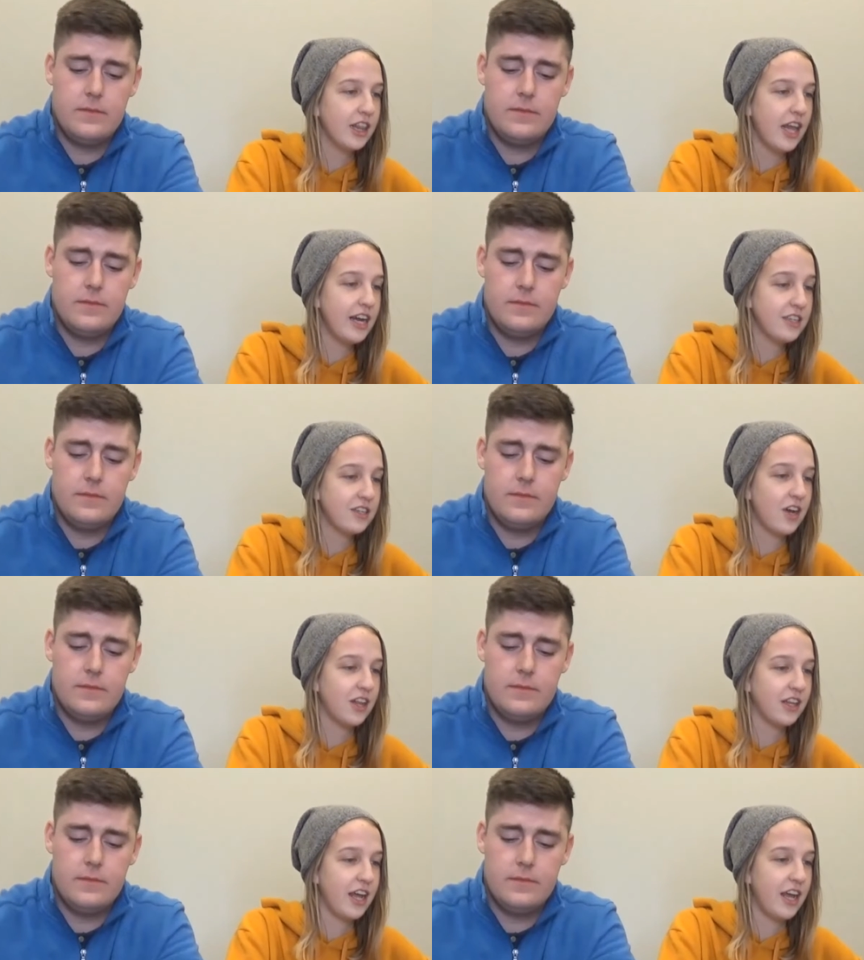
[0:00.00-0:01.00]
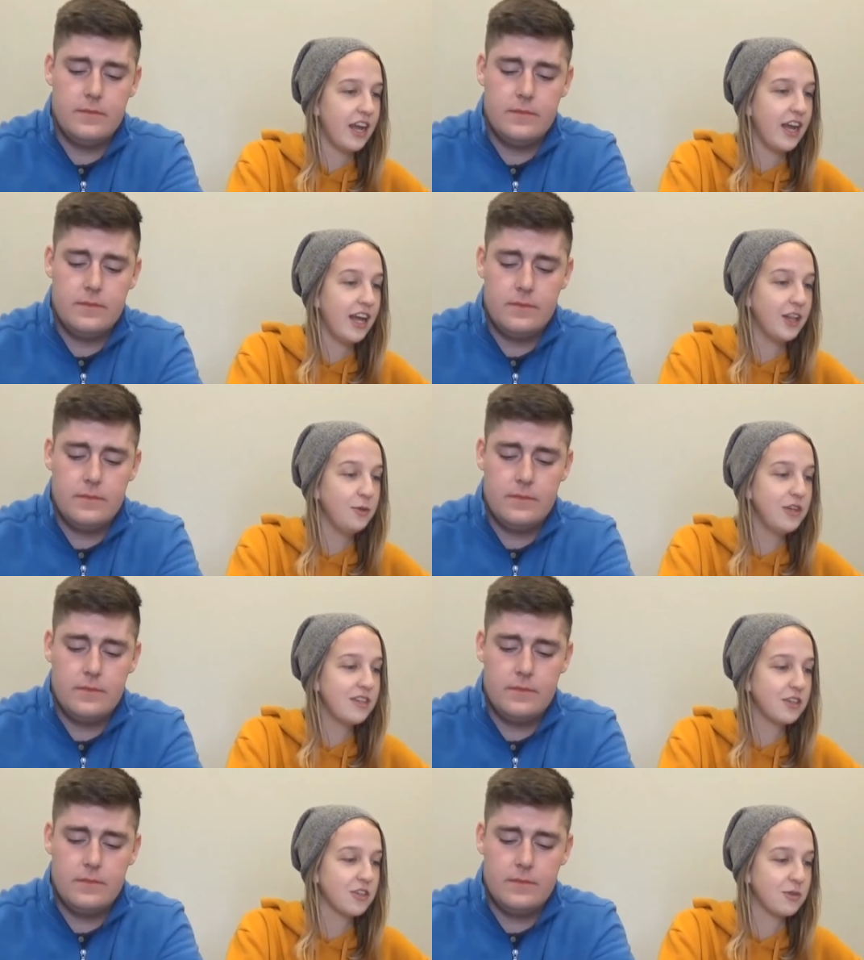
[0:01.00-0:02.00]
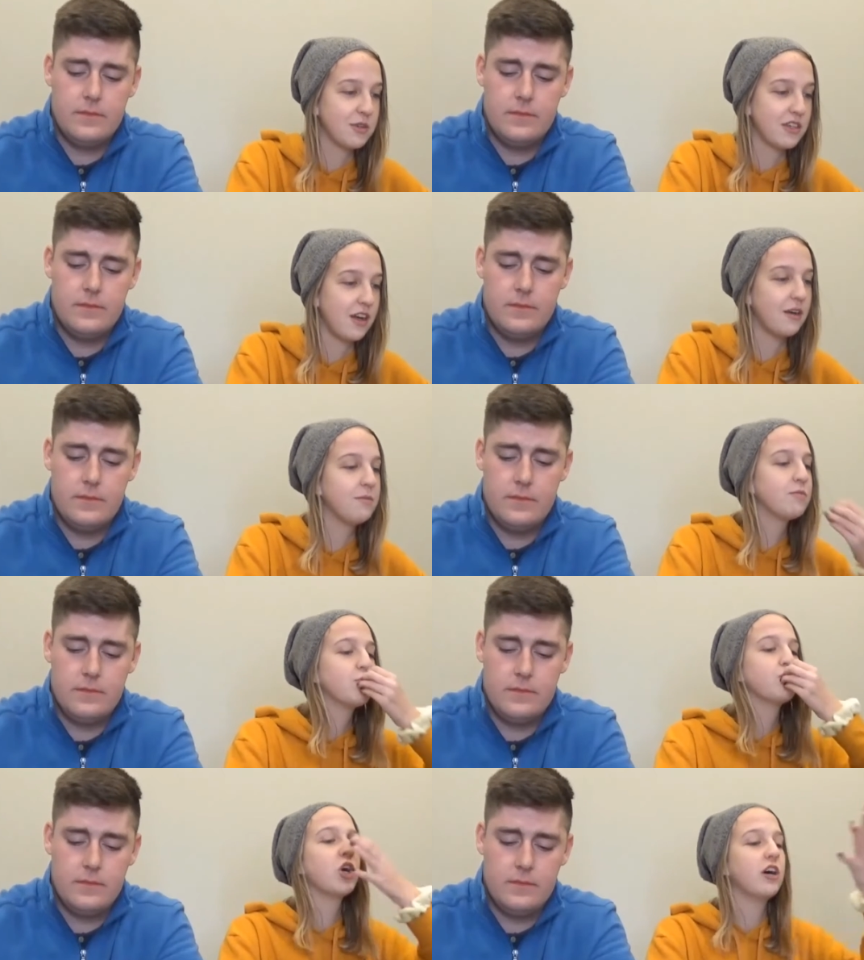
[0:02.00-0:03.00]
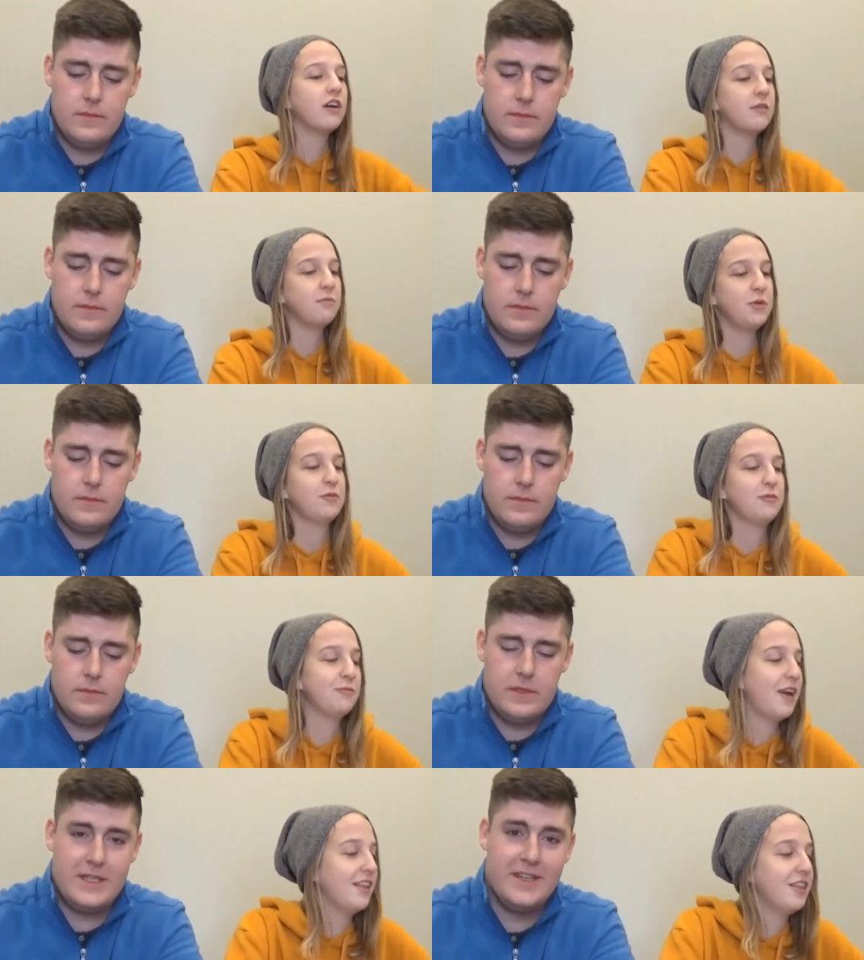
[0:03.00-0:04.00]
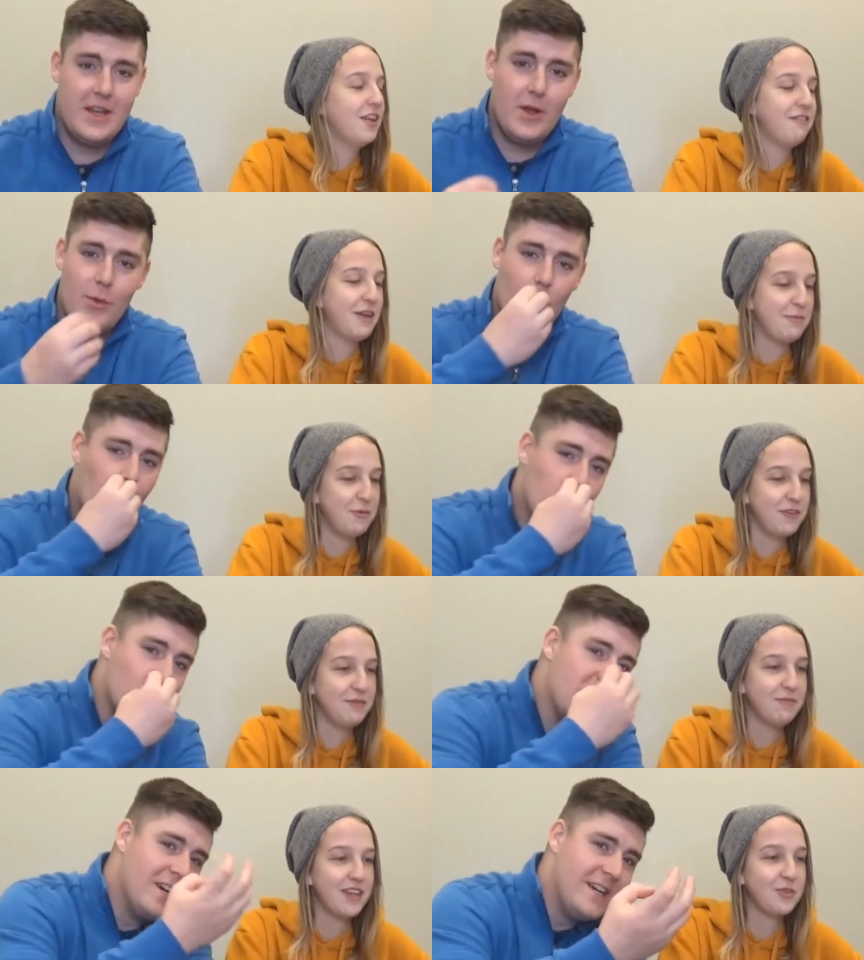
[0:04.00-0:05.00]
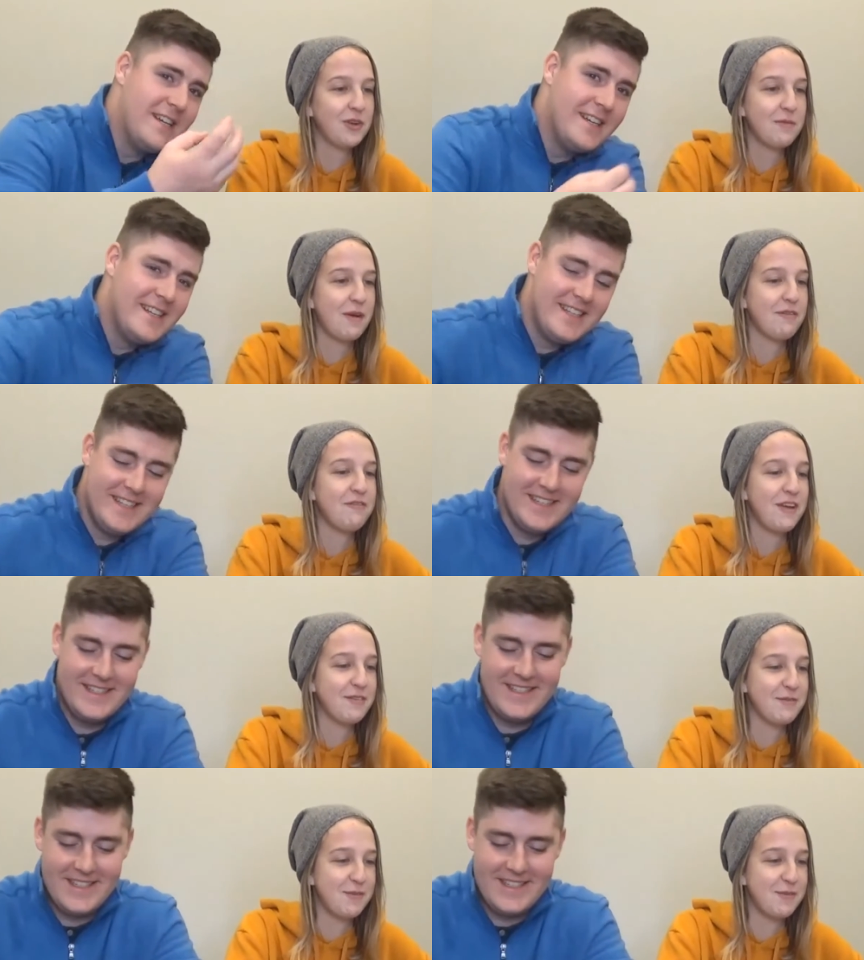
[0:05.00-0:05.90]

Speaker 1: Last Holiday, Eloise at Christmas Time. Wow, beautiful. I love that movie. That's one of my favorite